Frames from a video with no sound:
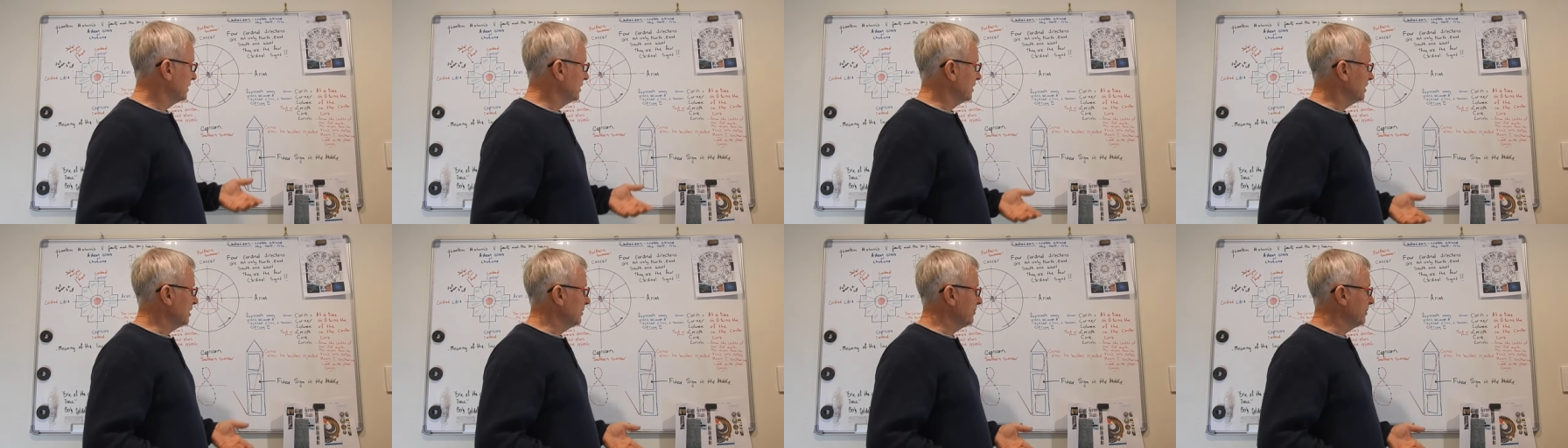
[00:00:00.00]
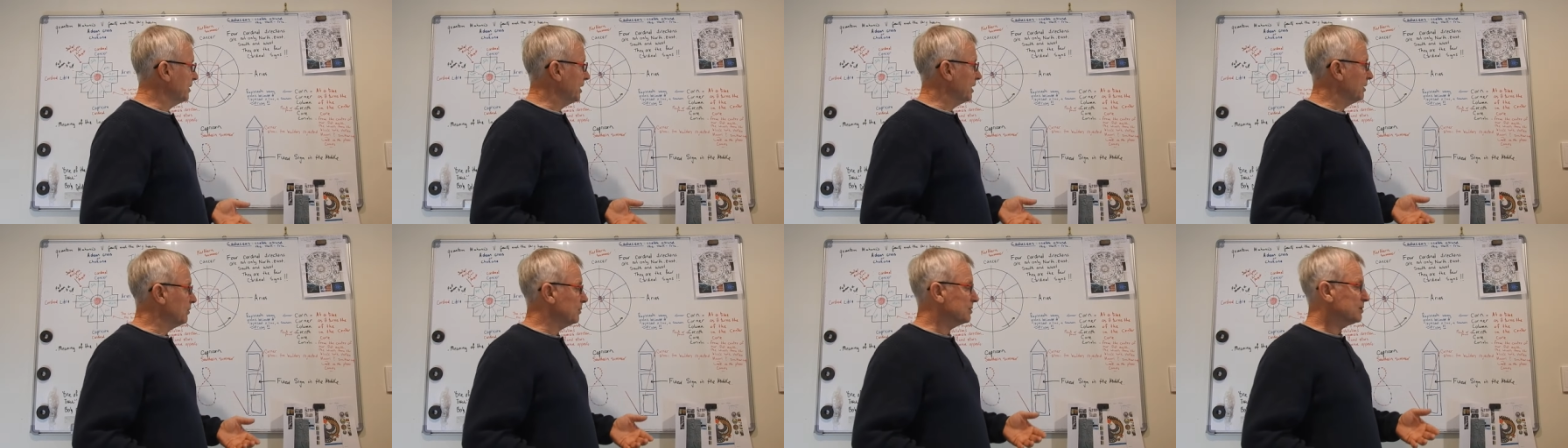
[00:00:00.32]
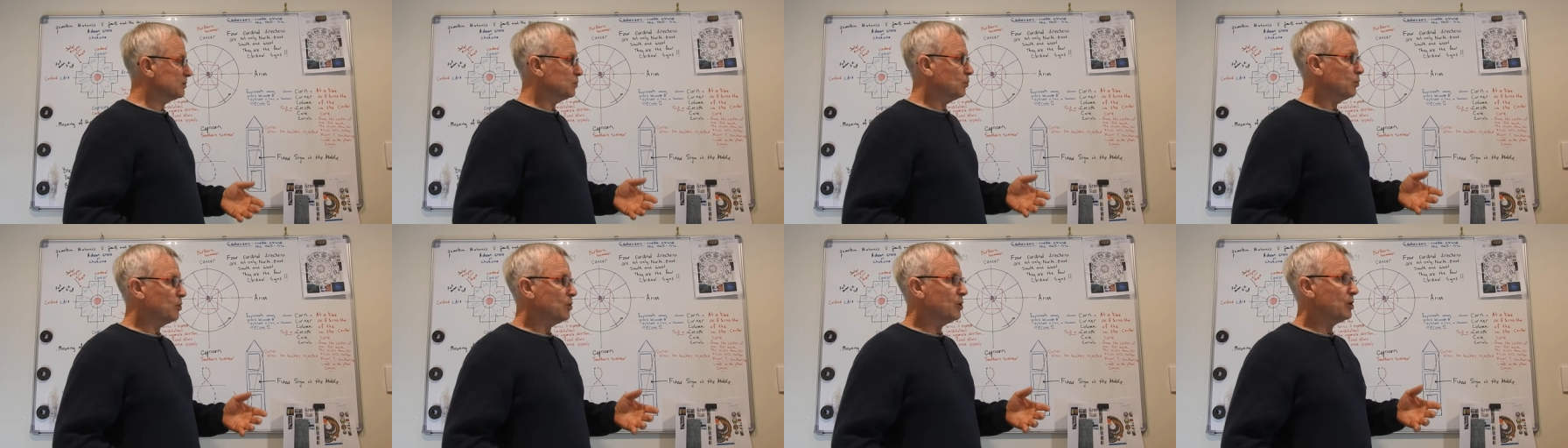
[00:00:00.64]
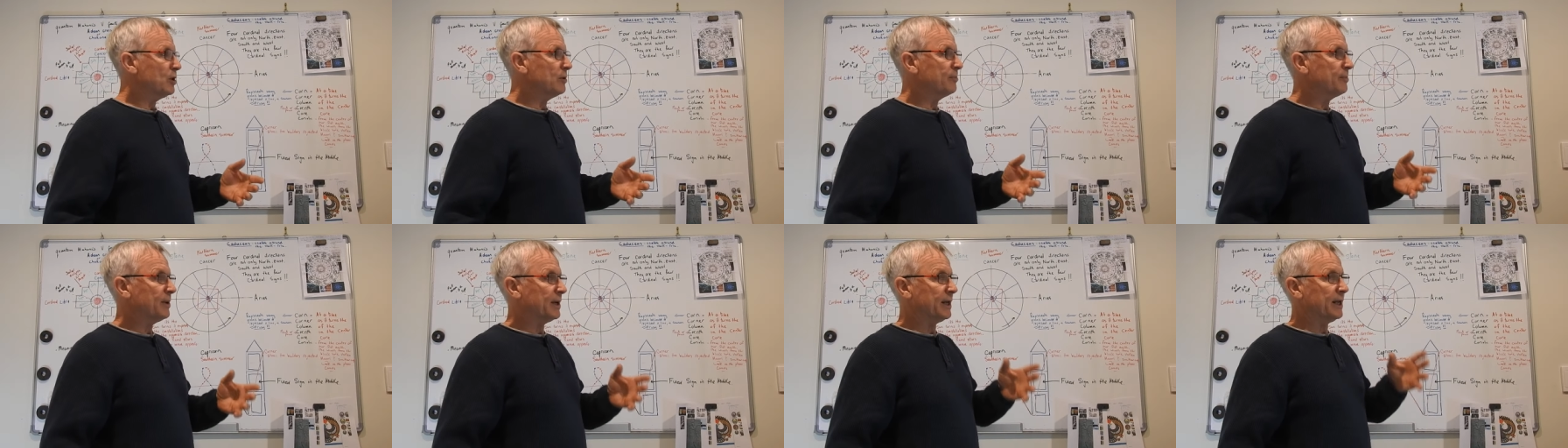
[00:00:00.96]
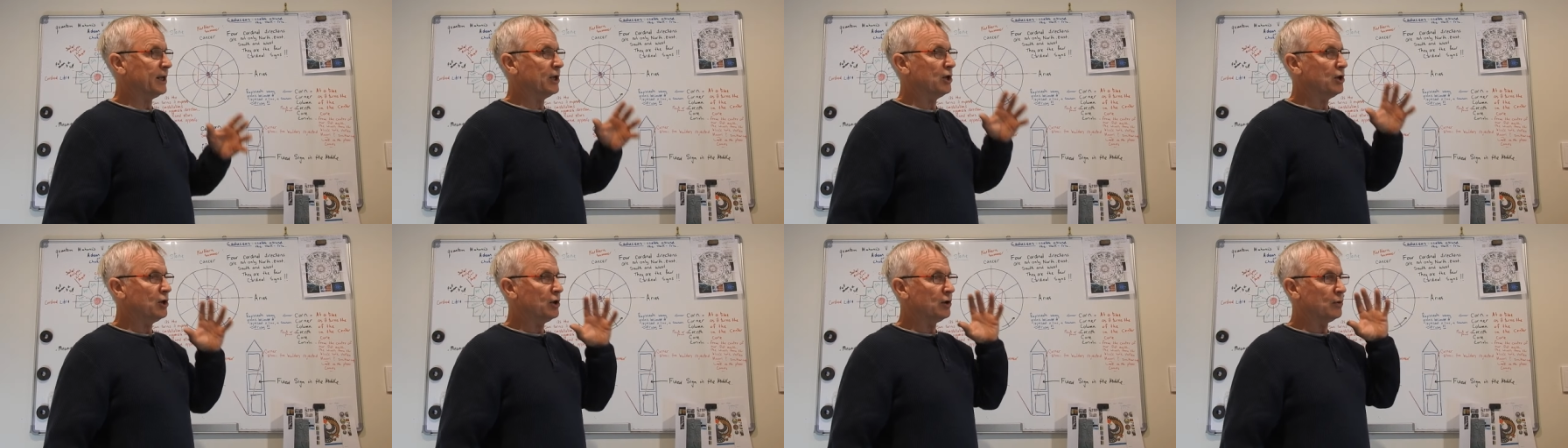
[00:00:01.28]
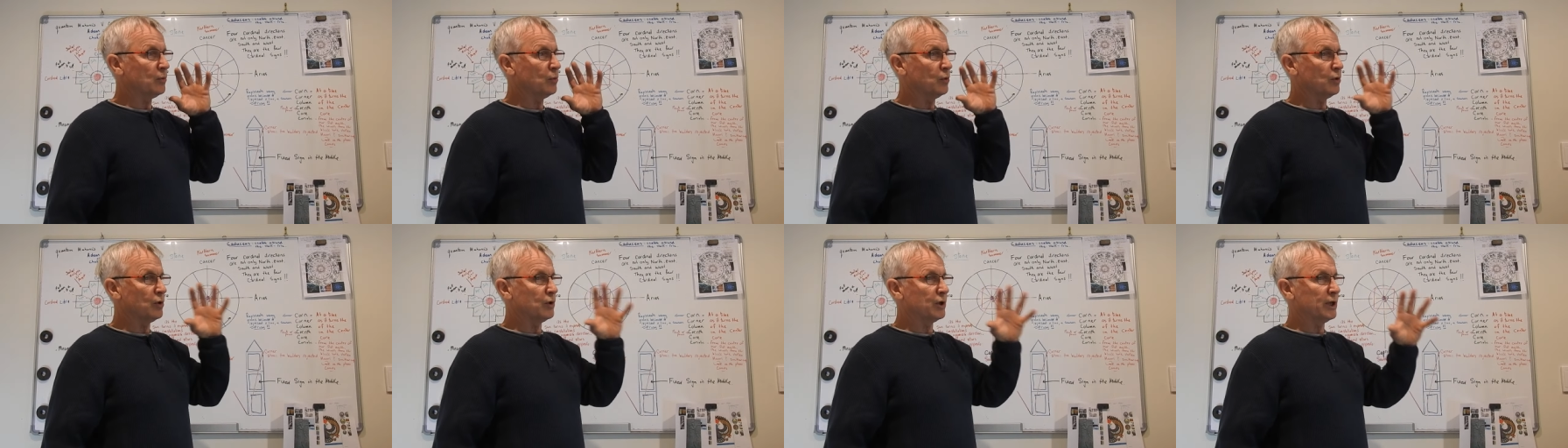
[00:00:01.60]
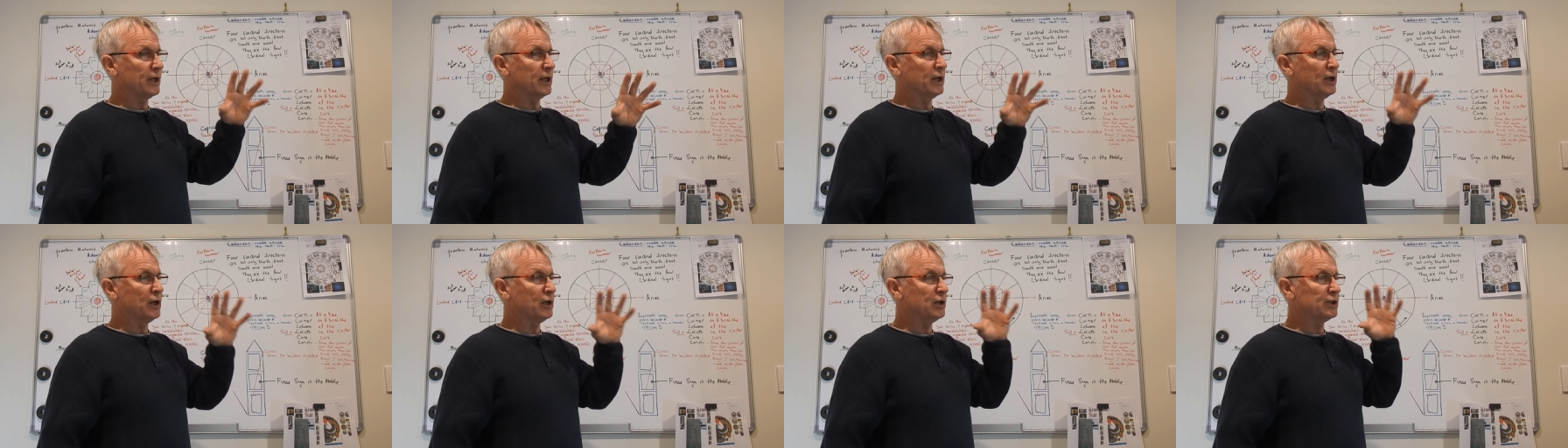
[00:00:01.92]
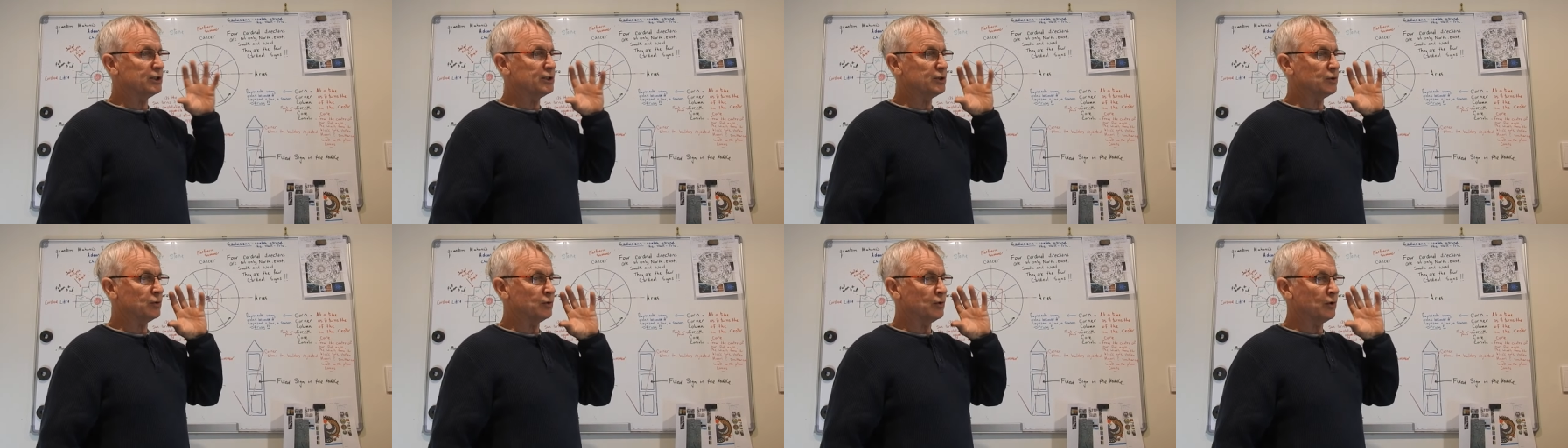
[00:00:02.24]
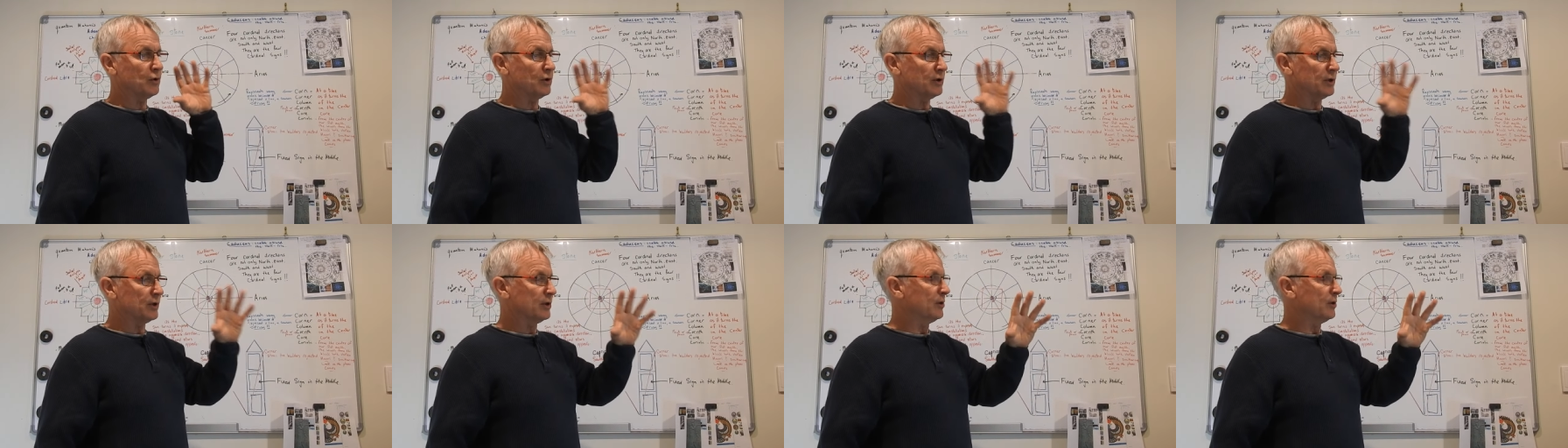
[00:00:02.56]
In the beginning was word, but he heard a word. He hears your, night.